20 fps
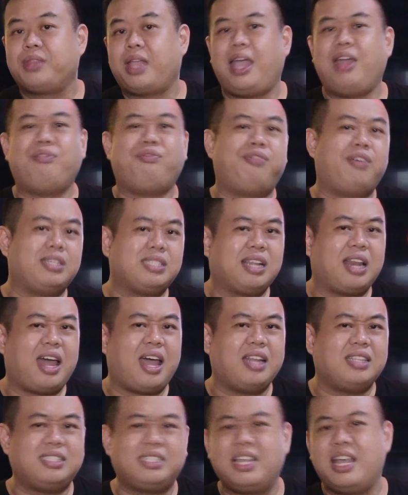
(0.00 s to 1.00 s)
At first
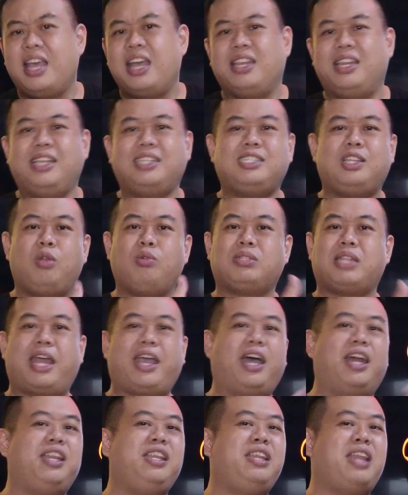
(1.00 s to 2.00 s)
glance, this looks like
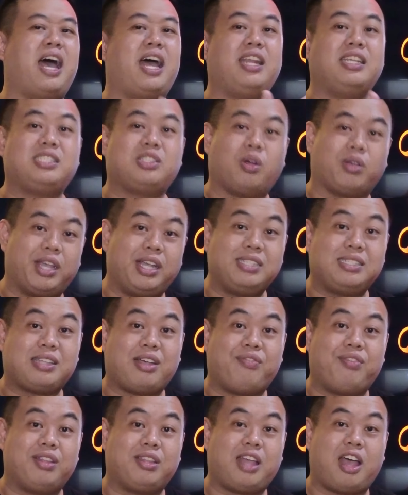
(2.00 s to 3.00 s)
another stocking
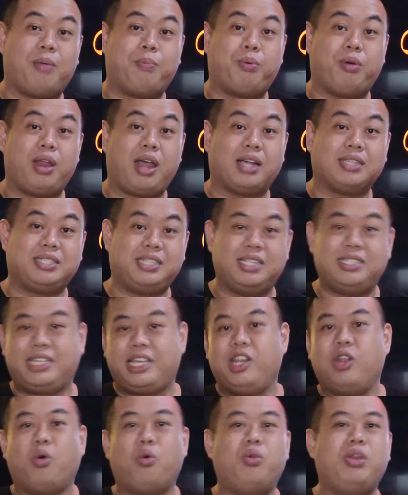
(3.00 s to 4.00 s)
stuffer type product since
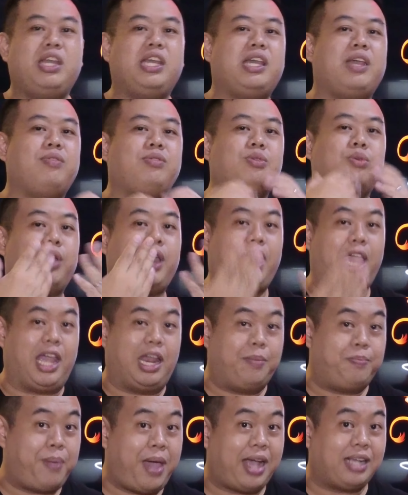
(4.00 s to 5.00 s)
it only gives you
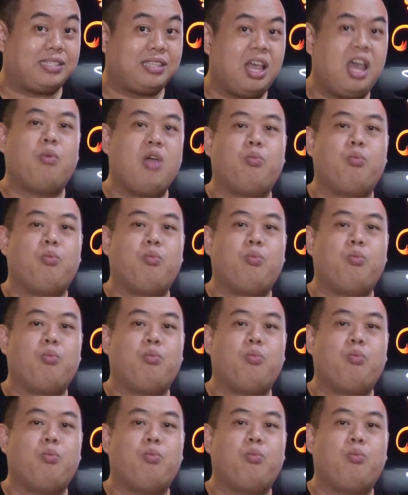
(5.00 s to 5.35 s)
8 packs,